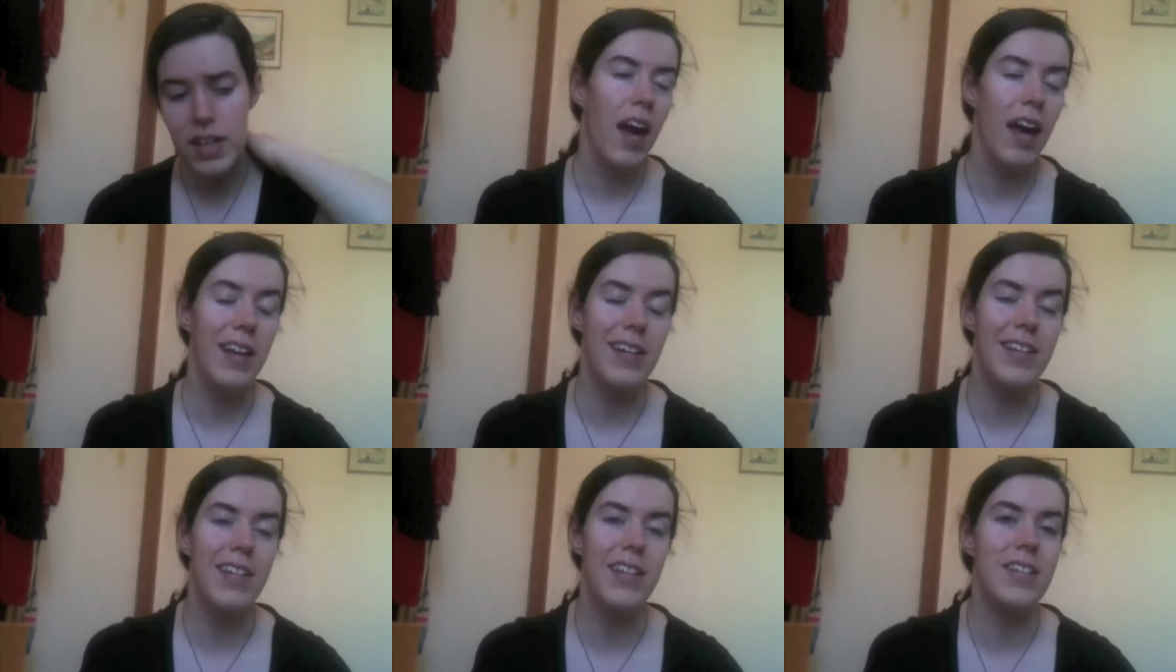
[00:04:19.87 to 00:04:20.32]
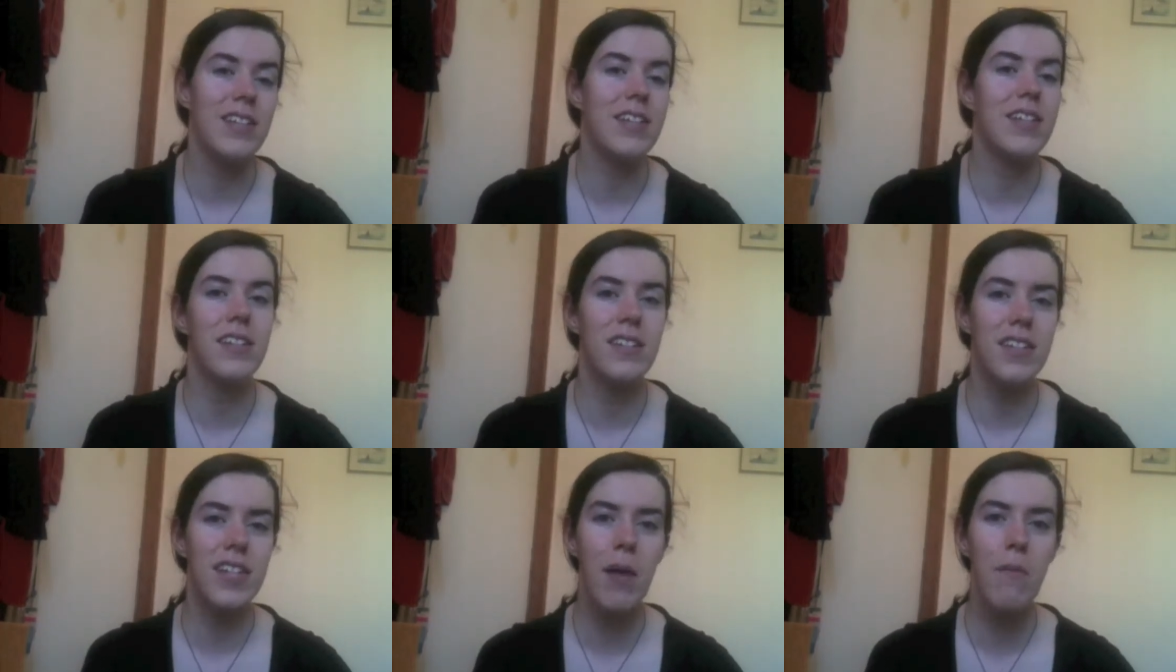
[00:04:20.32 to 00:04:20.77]
and it is
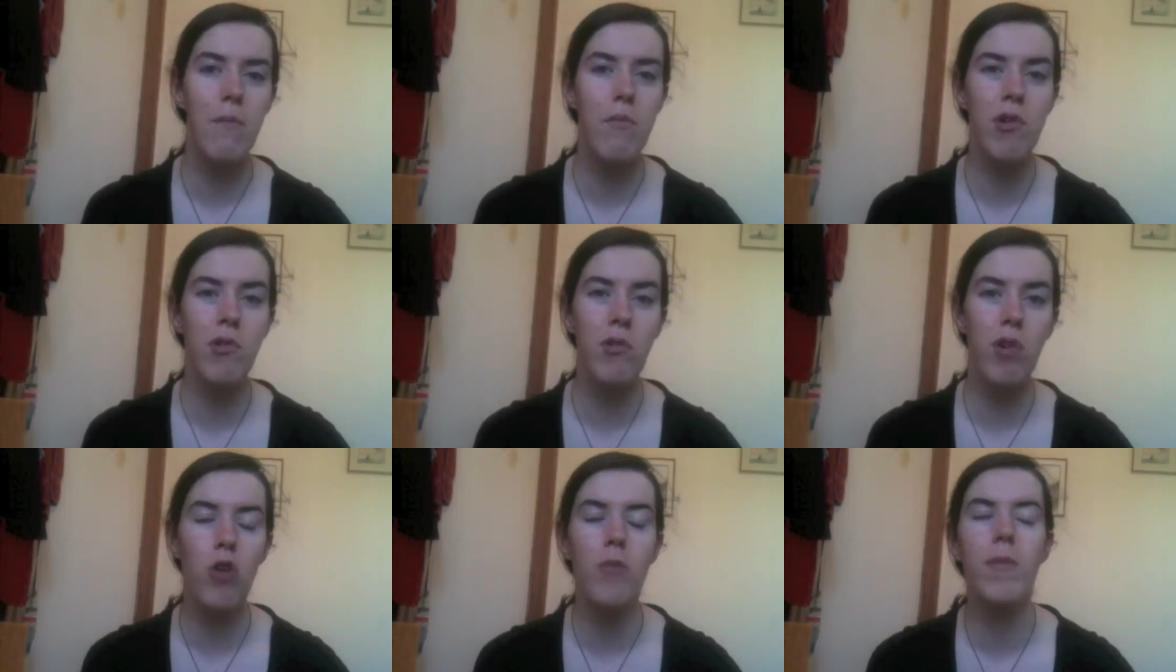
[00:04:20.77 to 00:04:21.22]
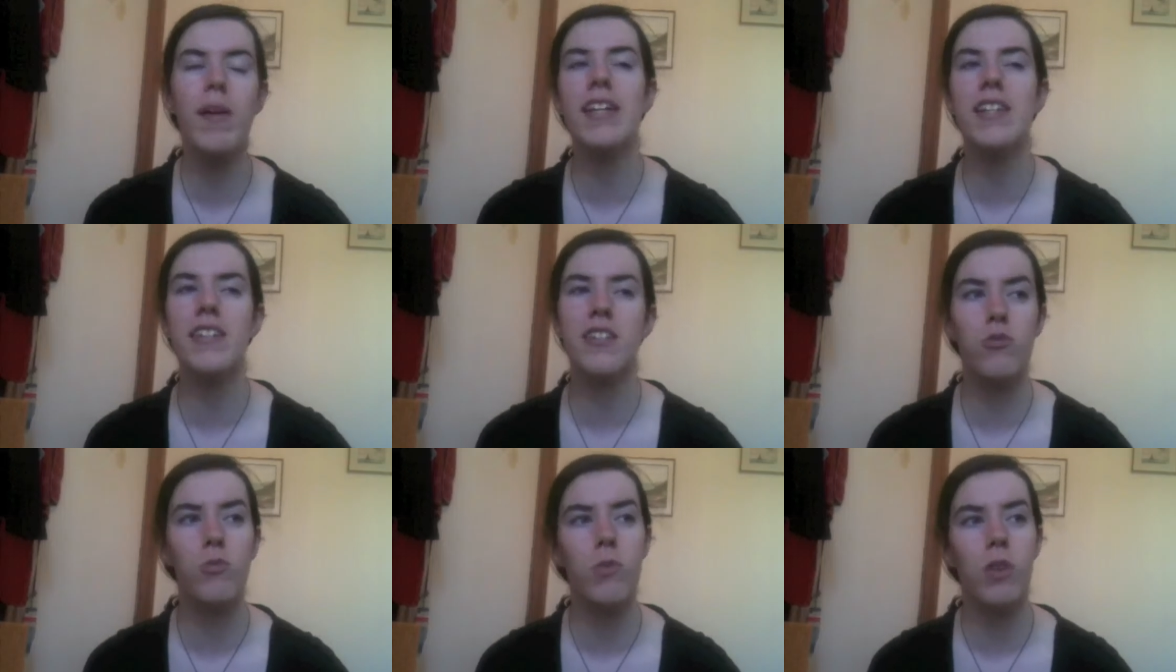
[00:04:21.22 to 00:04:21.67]
contemporary
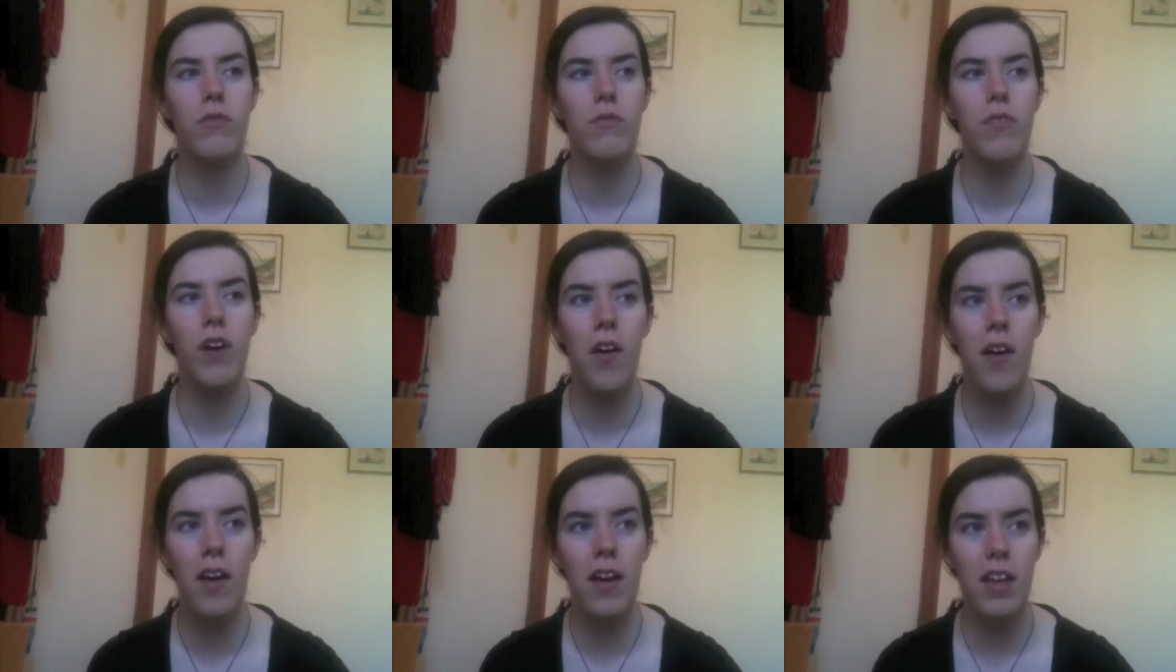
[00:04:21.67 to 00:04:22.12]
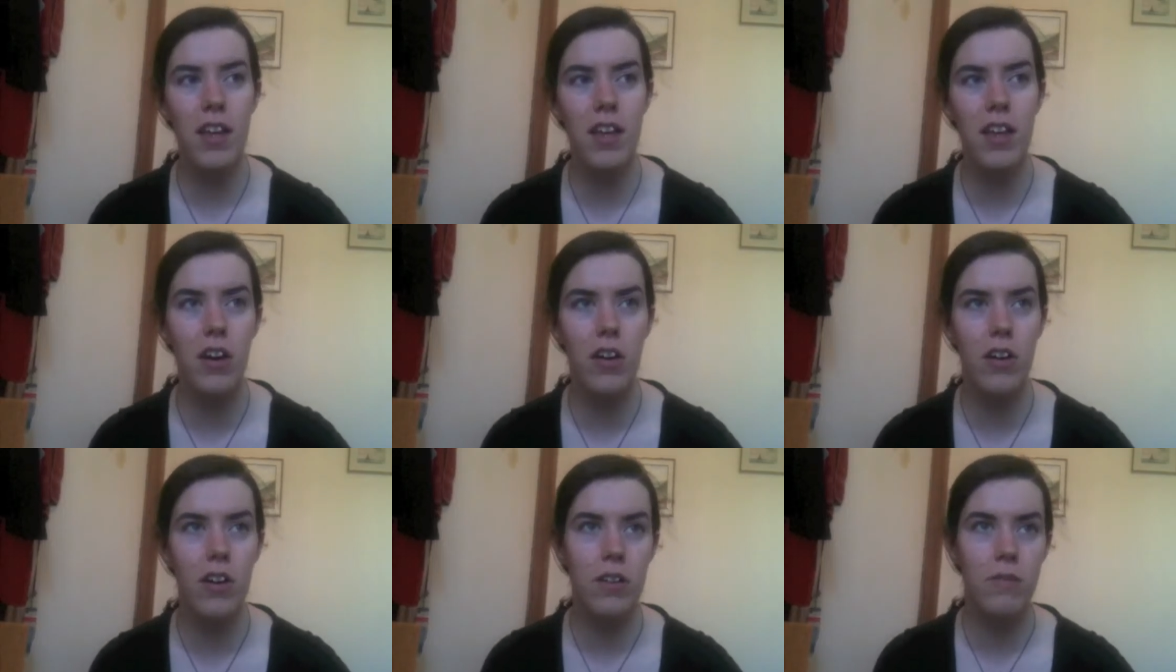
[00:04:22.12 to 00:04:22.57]
romance with a very
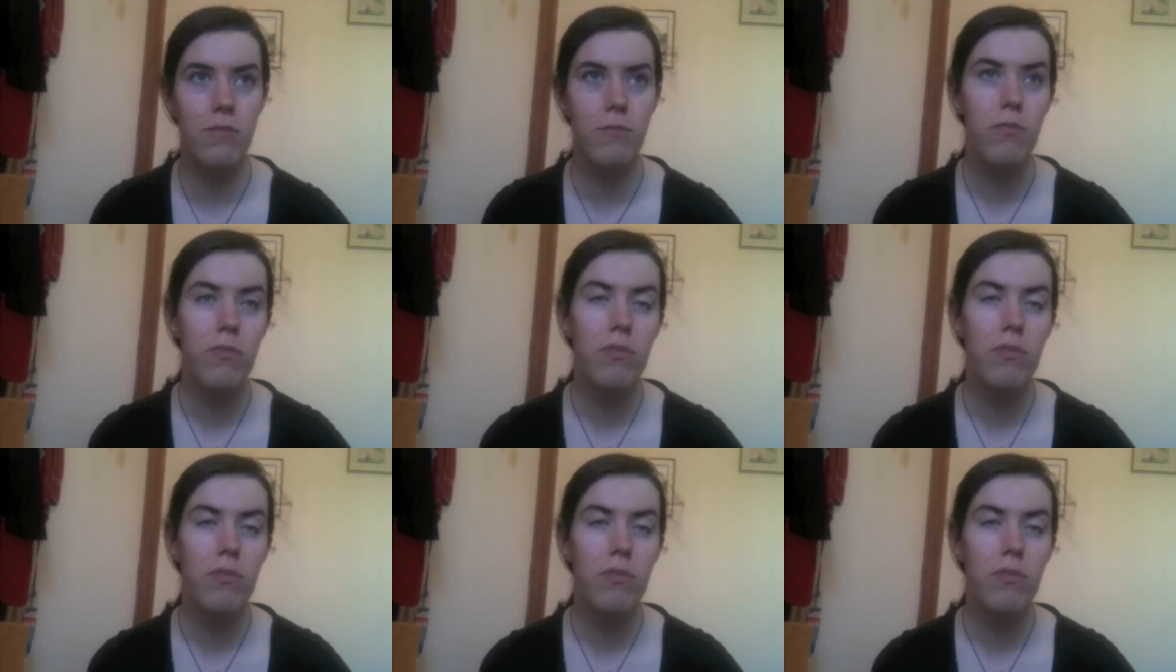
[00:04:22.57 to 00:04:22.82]
young.